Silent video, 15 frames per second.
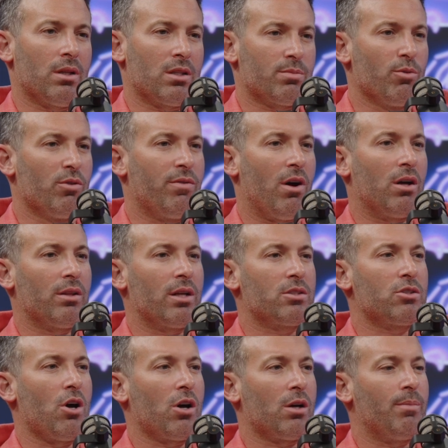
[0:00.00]
Let's move on.
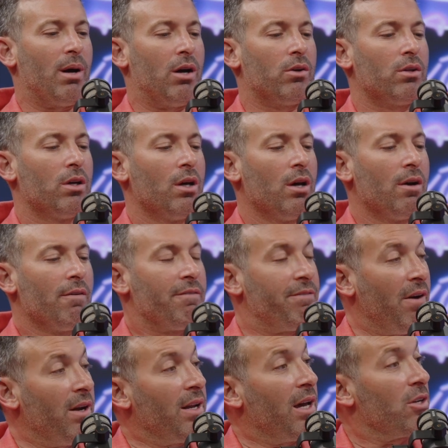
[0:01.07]
Let's talk about
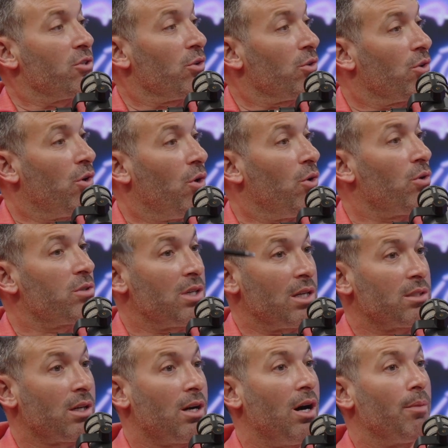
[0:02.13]
financial goals
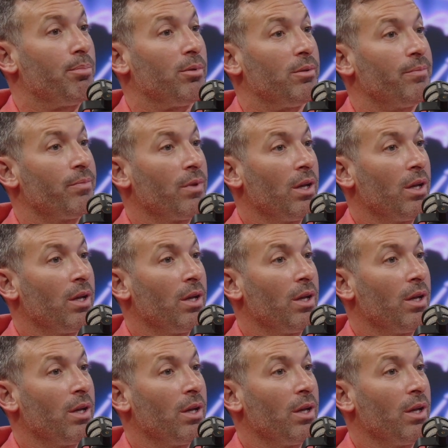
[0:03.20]
as a couple.